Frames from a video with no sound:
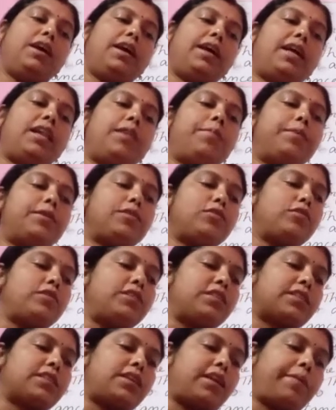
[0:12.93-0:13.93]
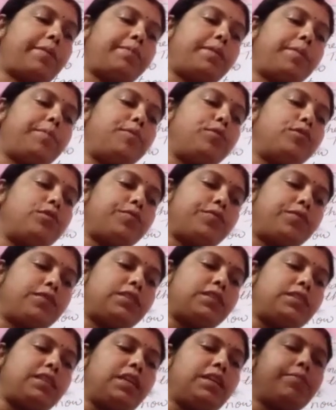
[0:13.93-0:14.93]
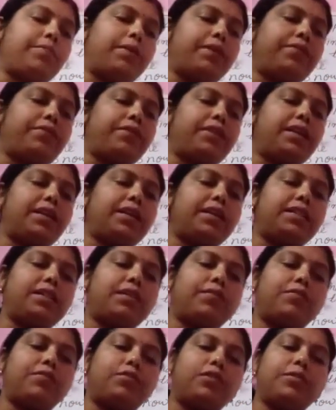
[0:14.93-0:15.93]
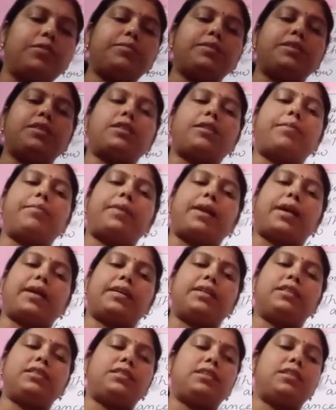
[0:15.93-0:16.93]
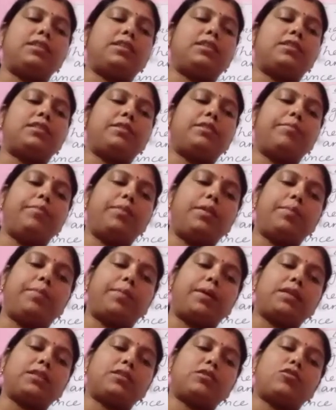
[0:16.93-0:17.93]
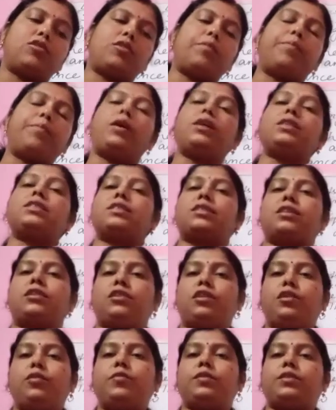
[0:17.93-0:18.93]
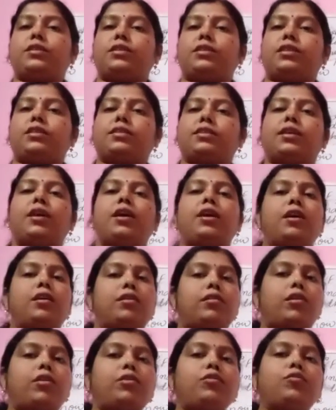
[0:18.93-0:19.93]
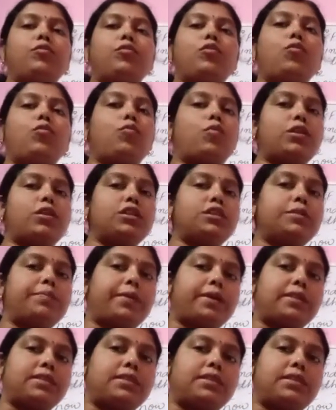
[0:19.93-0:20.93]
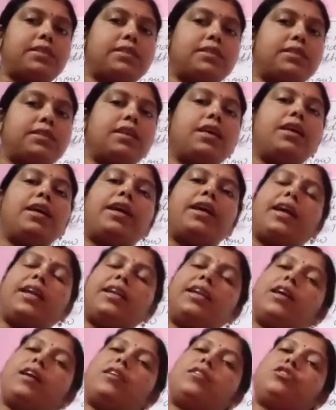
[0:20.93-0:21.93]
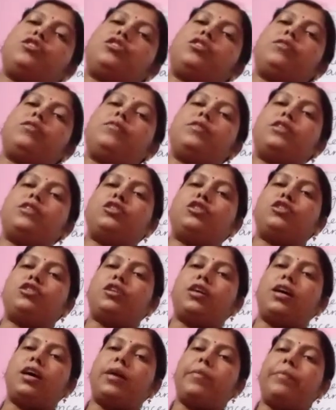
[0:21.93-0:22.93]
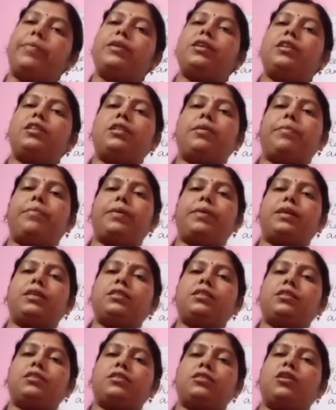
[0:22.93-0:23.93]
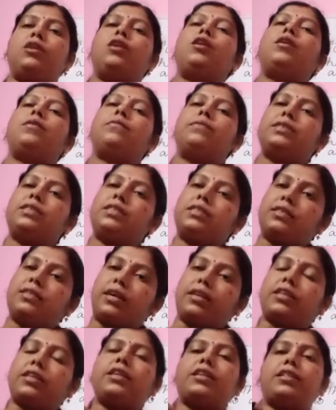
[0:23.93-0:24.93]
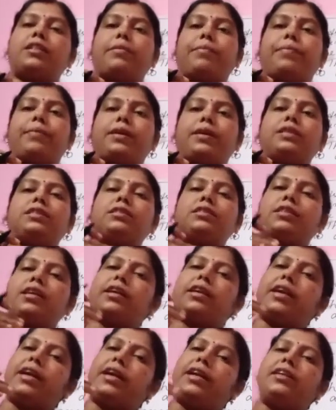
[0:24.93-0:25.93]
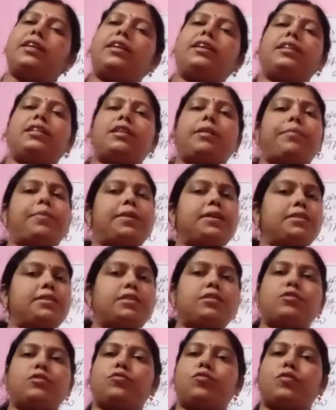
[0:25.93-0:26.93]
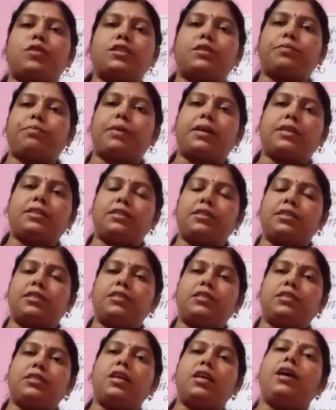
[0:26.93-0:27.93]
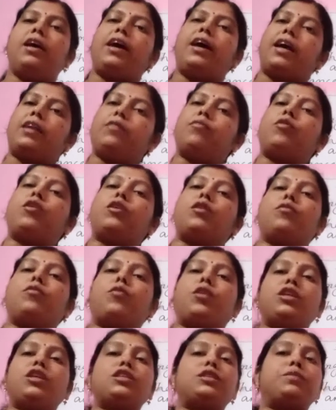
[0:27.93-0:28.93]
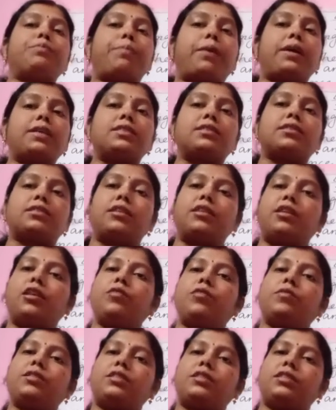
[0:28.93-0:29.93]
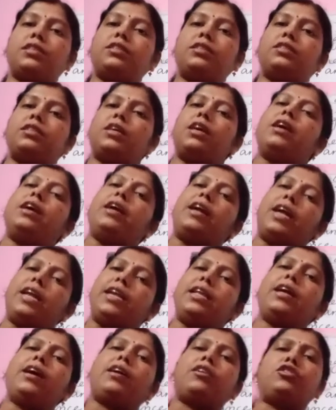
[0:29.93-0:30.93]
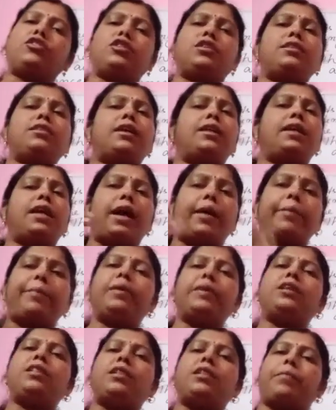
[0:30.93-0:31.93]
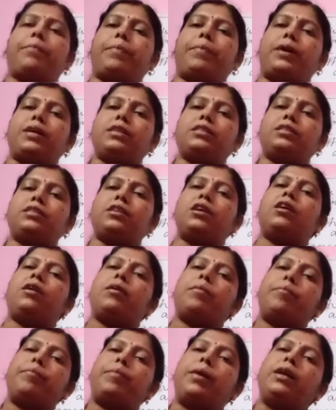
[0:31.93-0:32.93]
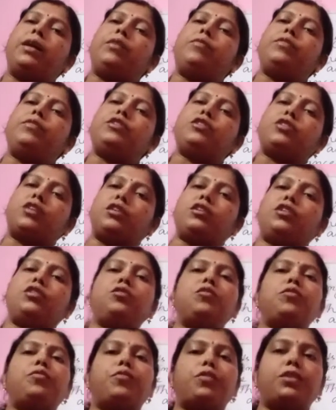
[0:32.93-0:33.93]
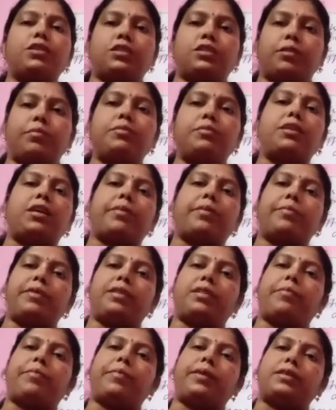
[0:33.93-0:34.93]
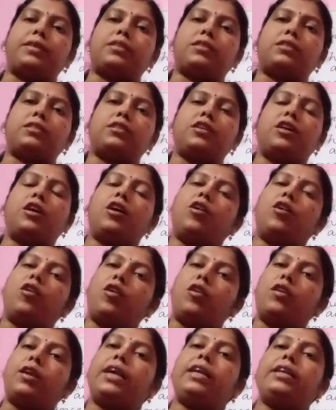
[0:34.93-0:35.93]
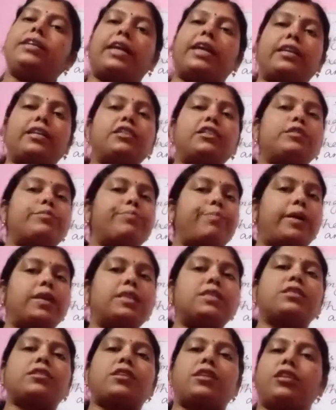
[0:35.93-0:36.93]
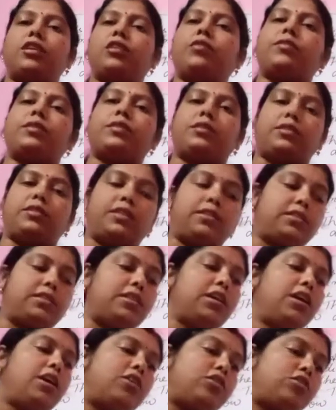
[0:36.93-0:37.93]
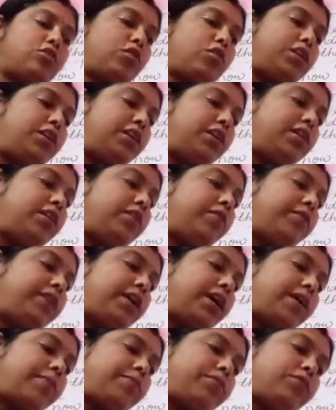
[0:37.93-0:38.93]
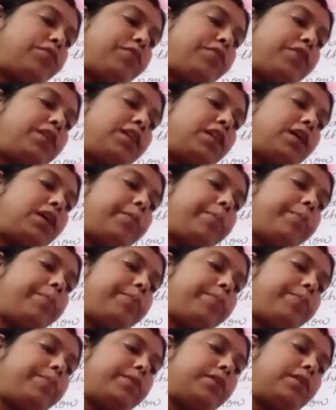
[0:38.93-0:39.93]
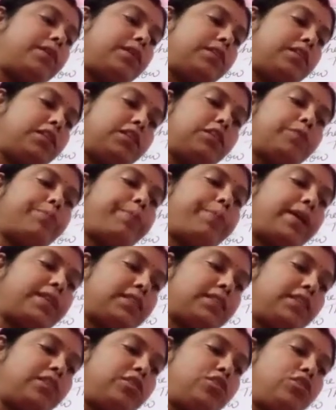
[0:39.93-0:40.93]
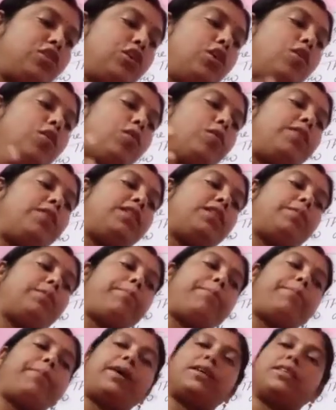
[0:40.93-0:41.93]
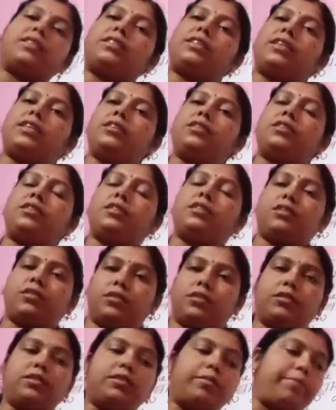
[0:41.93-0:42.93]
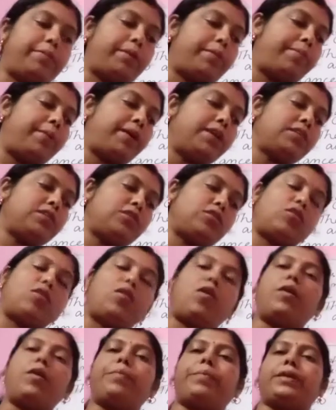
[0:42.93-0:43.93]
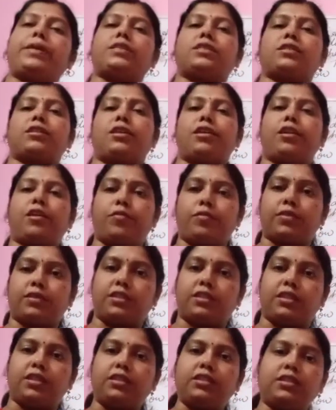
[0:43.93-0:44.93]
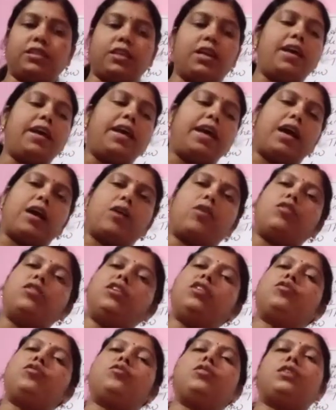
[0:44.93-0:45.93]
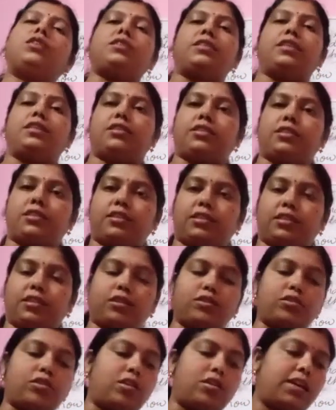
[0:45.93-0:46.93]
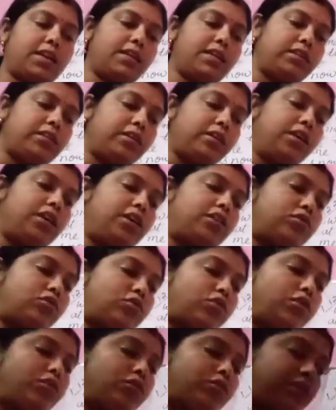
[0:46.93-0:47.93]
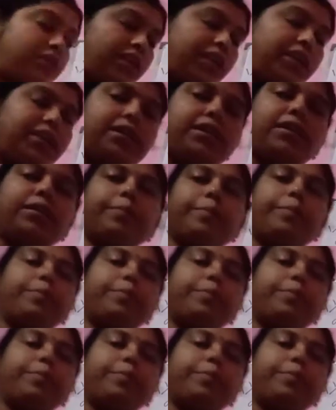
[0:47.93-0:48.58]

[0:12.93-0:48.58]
Help her to describe the beautiful scene by filling in the verbs in the brackets in the simple past or past continuous tense. Now you know what is past tense. Any action which happened in the past, which started in the past and ended in the past is known as past tense. And what is past continuous tense? Any action that happened in the past but which continued for some time in the past. Alright, that is past continuous tense. So here we have to fill up this passage with past tense, simple past or past continuous tense according to the sentences. Alright, so you see here,